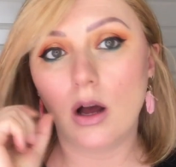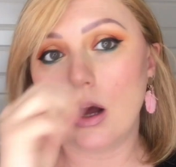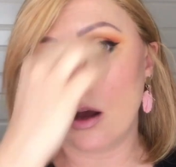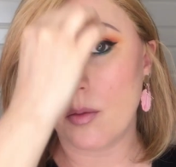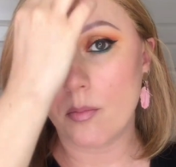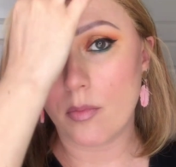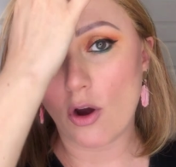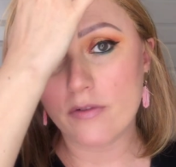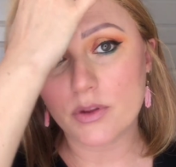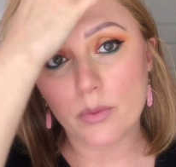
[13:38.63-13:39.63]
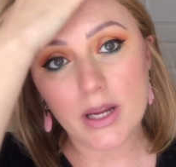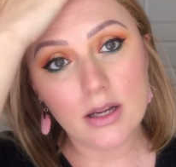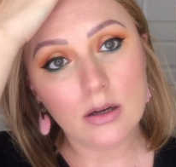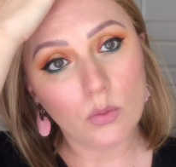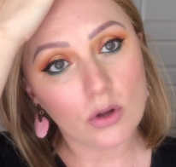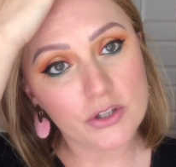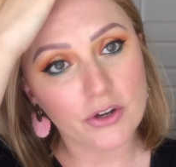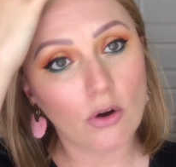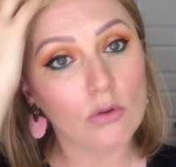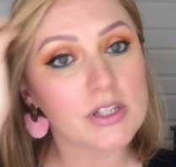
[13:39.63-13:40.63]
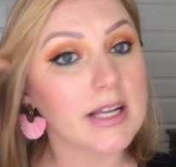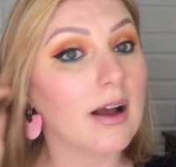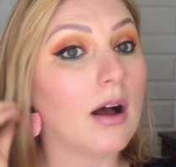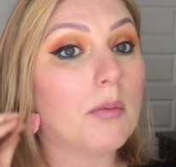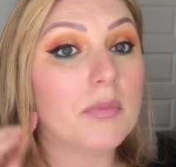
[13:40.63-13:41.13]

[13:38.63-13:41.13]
over the wig whilst you're holding